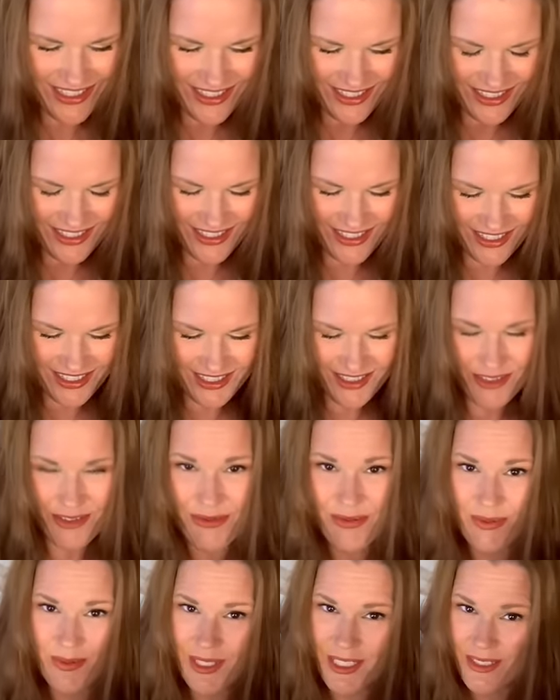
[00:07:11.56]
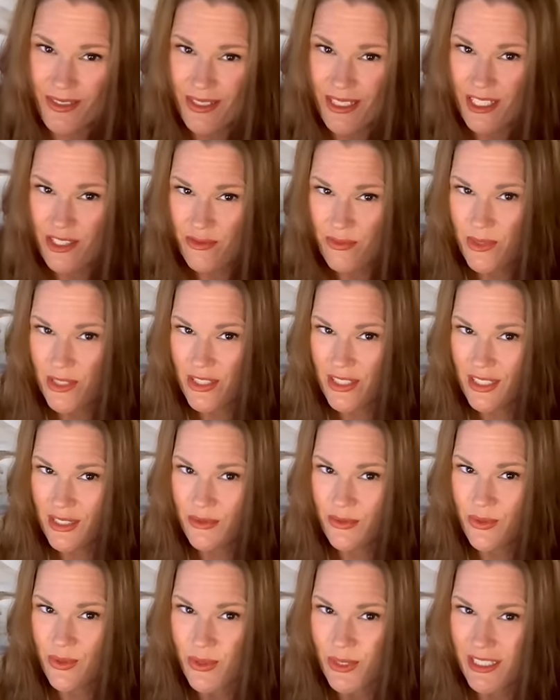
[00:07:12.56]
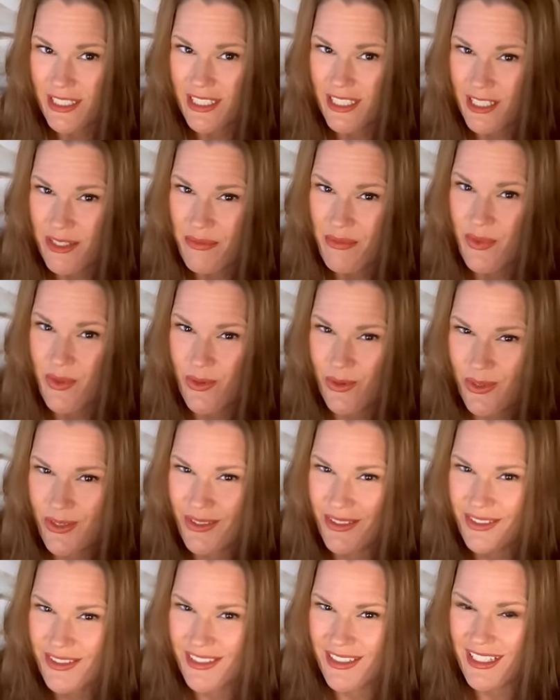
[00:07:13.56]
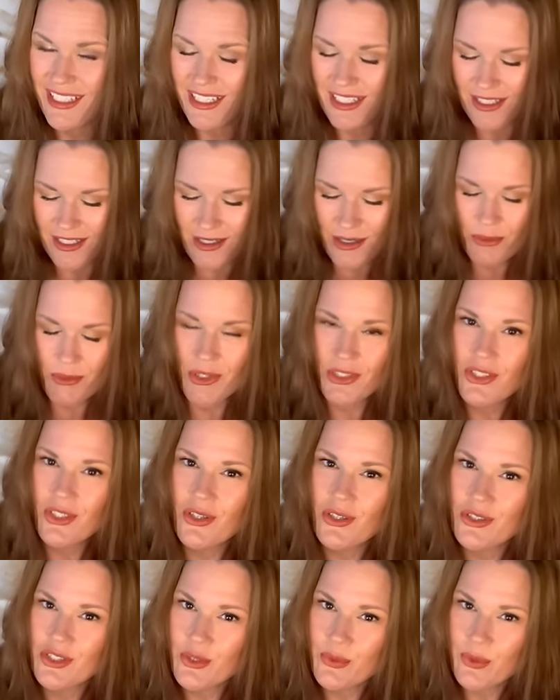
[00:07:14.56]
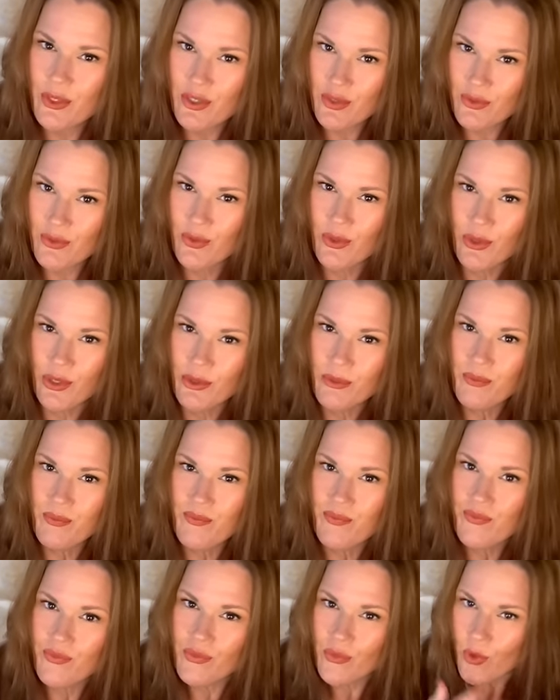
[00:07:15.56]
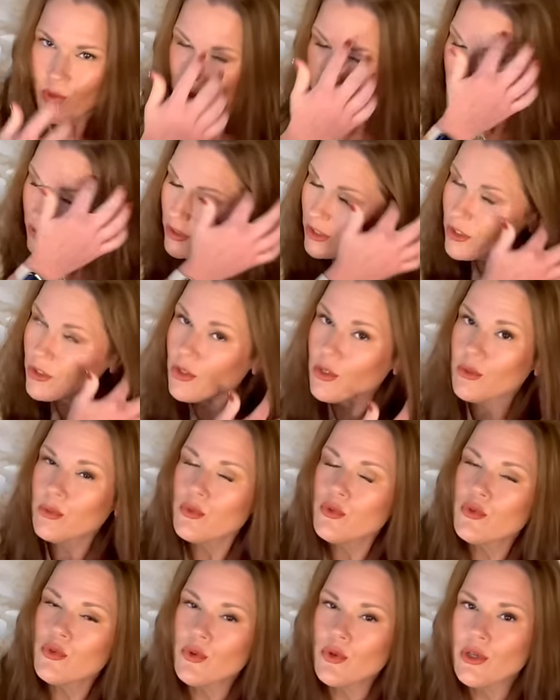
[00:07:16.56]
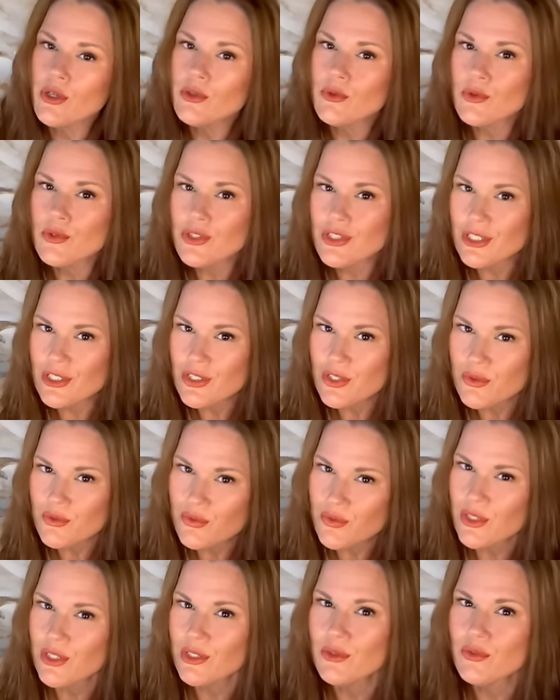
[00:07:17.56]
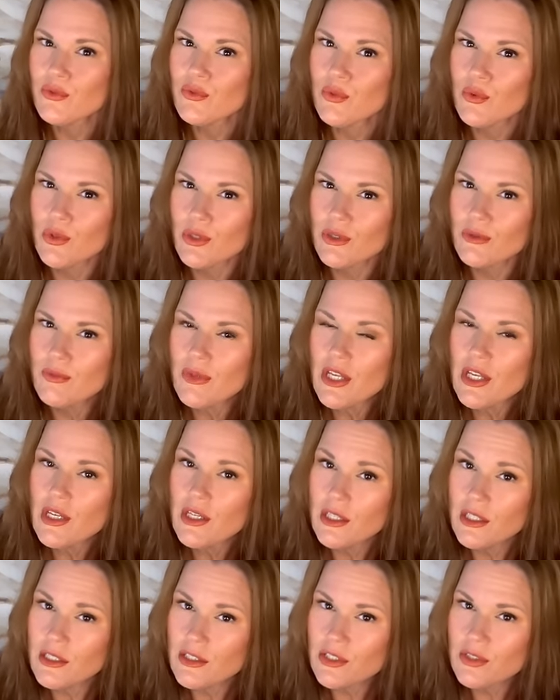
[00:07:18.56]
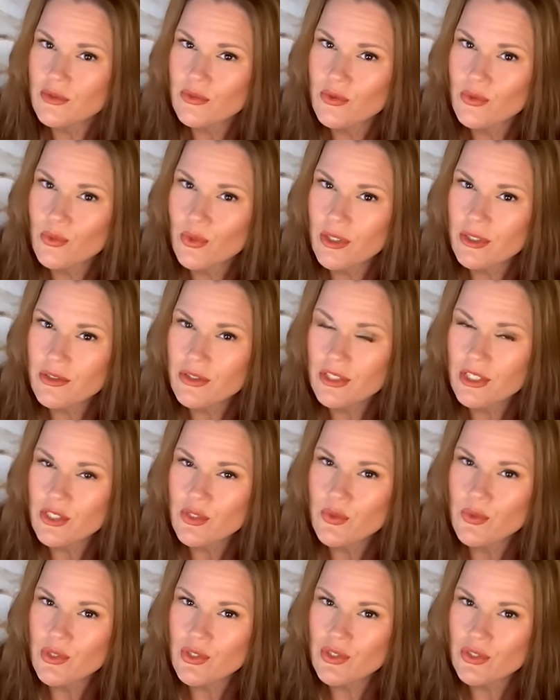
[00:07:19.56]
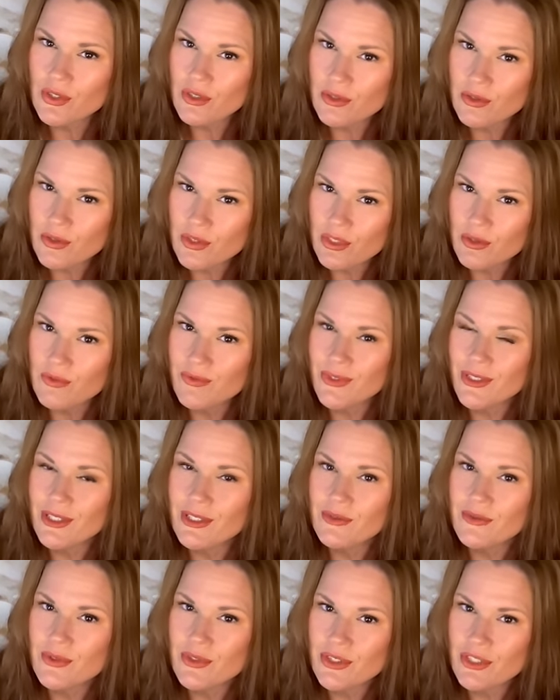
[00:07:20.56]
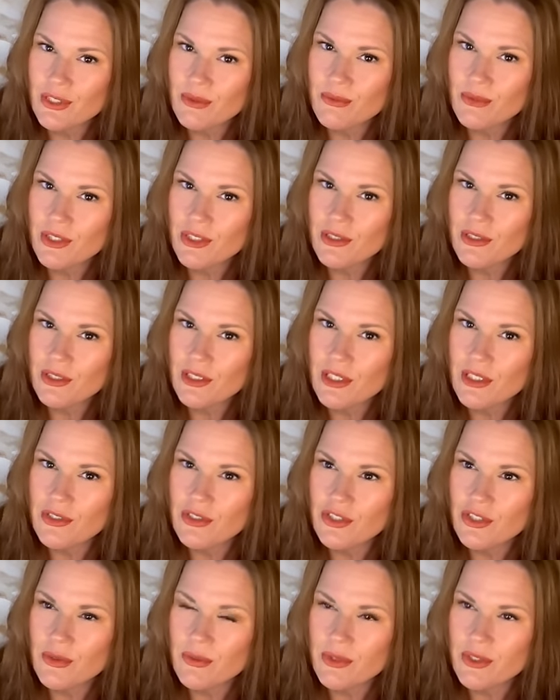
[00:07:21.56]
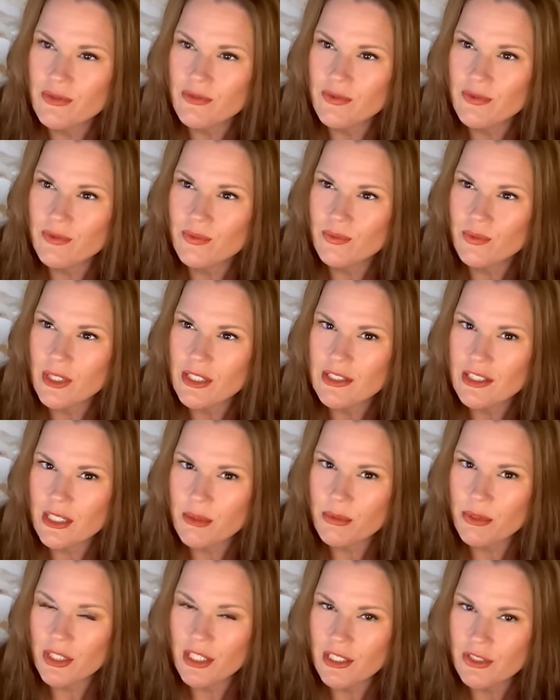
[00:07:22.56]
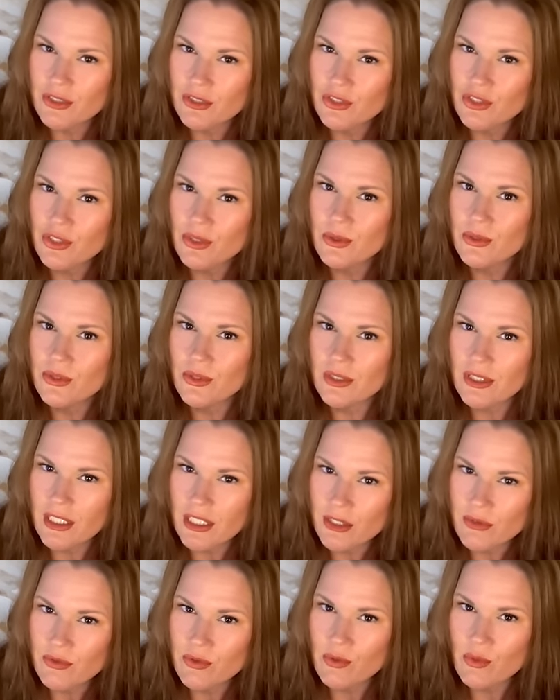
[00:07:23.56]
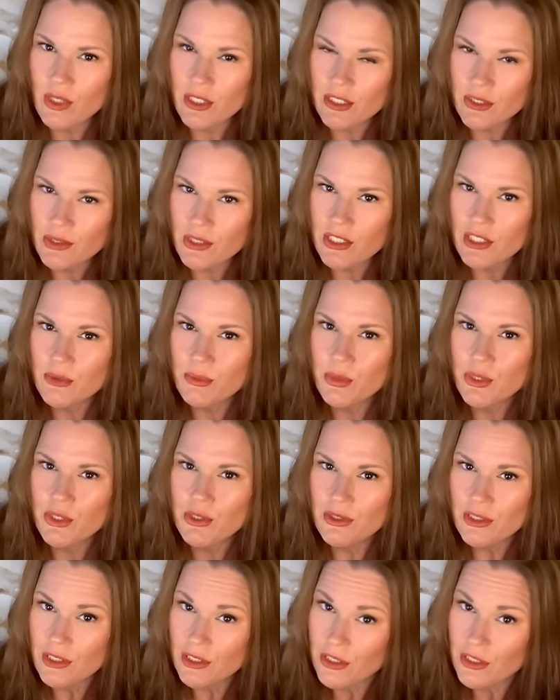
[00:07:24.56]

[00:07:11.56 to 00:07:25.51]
Yeah, if we don't have much love for it anymore. Much heart space for it, or hope for it, or sense of feeling for it. And so for water signs, when you start losing feeling for something in terms of its application to you in your life and why you keep it,